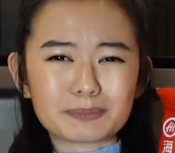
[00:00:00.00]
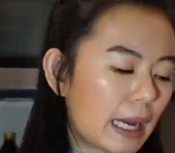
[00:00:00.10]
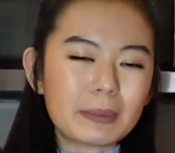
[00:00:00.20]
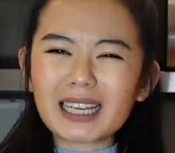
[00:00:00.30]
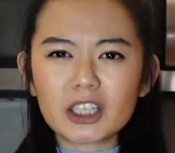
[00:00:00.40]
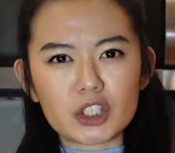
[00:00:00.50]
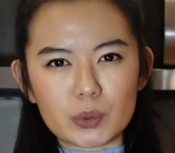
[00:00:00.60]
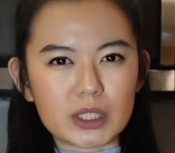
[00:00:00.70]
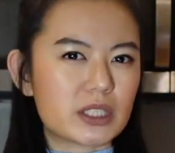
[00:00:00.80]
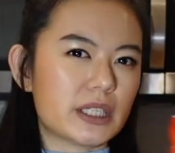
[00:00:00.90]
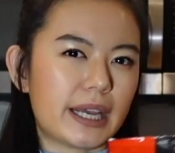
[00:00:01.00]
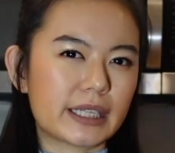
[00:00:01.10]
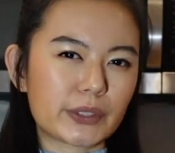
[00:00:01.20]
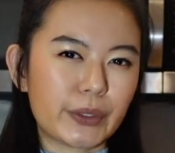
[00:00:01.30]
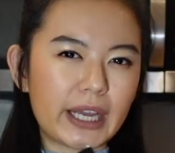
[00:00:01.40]
I'm not gonna use it today
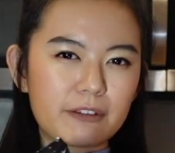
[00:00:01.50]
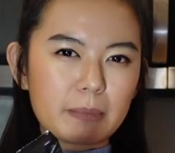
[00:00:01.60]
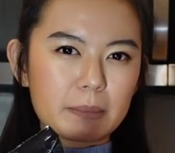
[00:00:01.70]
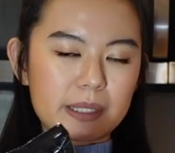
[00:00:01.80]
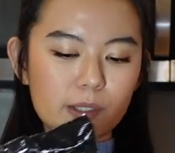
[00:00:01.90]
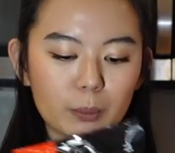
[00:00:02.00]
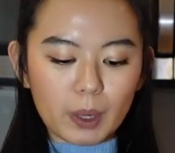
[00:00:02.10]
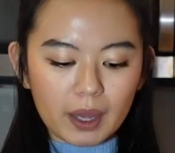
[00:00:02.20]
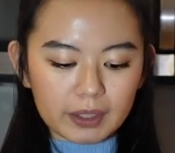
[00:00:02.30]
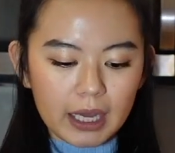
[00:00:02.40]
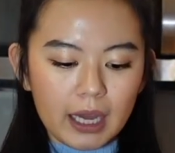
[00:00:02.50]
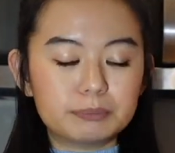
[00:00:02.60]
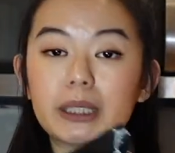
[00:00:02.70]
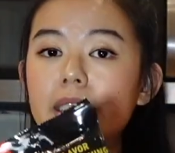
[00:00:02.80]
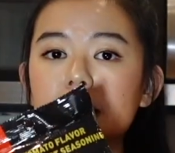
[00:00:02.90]
because I already have my miso broth,
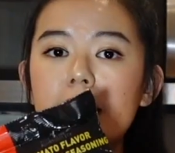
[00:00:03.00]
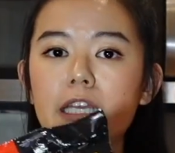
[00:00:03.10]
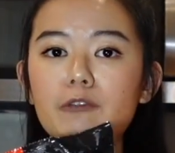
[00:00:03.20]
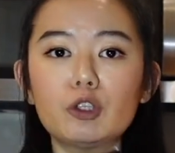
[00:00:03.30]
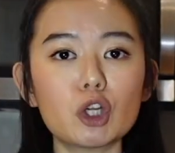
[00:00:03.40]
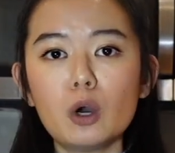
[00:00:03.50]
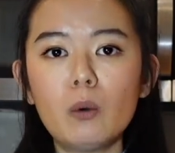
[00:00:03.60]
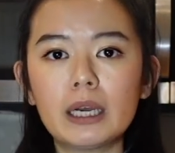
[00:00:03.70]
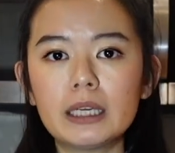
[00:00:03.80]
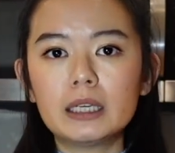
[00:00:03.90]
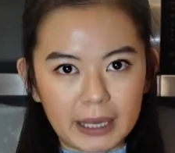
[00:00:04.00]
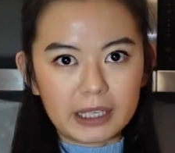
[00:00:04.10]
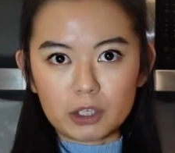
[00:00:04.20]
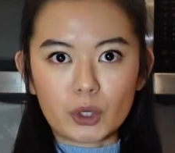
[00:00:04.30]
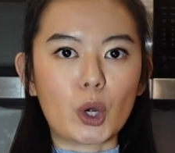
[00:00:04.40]
but if you don't wanna
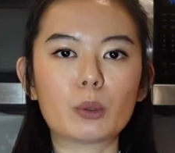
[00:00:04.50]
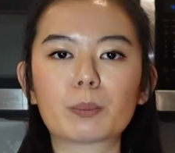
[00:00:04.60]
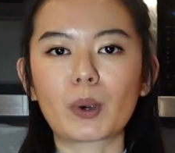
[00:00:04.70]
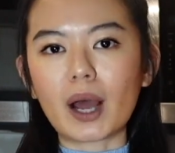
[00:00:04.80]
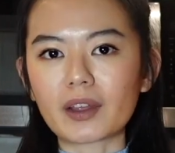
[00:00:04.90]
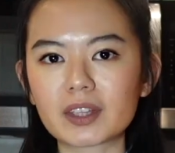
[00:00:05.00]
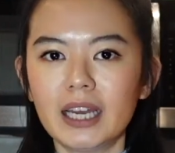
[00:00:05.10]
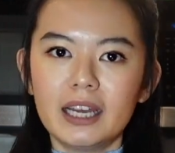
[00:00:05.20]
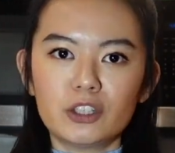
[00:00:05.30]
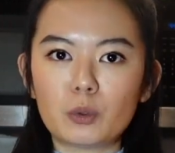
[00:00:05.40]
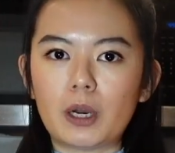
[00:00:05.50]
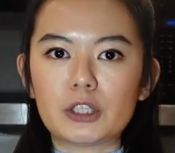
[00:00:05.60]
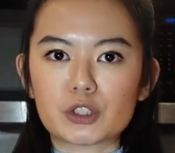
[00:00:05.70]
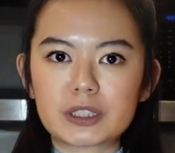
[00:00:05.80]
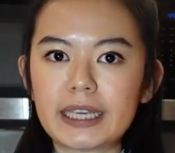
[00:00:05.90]
making your own broth, you wanna
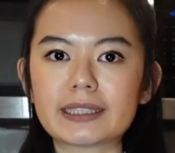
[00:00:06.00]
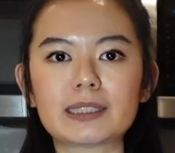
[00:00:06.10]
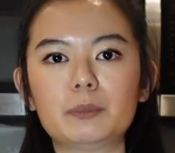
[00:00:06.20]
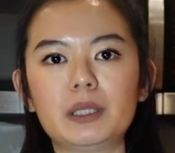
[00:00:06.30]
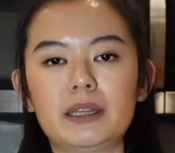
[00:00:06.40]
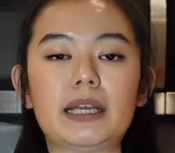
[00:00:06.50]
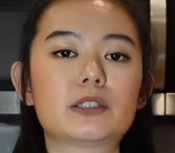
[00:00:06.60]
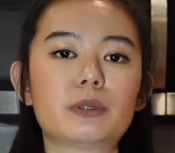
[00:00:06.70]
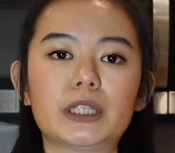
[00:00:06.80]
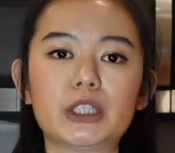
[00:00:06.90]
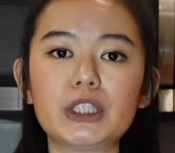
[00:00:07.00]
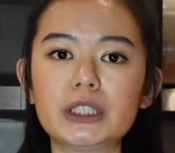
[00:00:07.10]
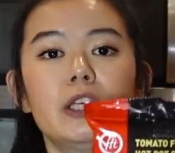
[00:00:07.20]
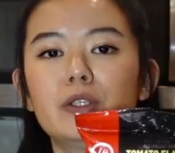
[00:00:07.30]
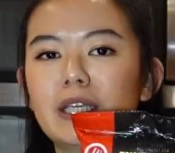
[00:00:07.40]
just get something that's really
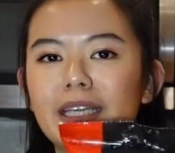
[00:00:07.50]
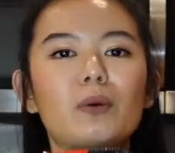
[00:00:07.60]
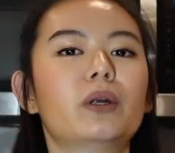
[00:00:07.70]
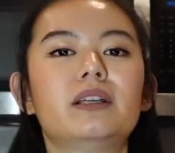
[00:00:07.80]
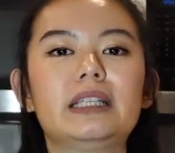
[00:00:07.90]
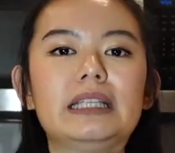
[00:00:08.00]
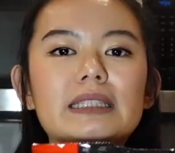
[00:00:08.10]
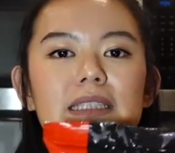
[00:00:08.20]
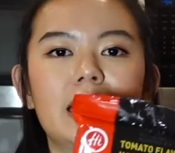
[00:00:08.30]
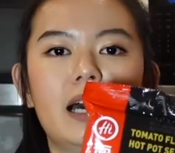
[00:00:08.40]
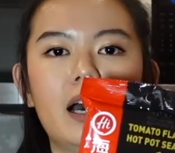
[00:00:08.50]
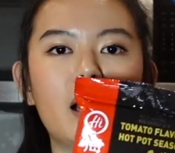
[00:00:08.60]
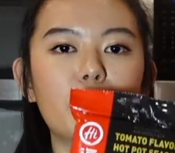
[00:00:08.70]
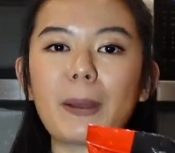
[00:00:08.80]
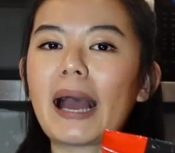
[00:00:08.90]
good, you can get one of these
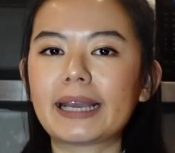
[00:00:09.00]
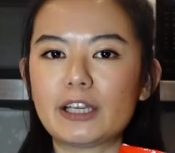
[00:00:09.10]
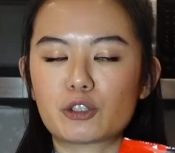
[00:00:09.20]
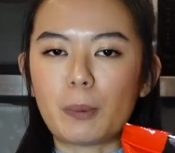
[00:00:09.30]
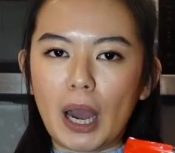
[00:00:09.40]
packaged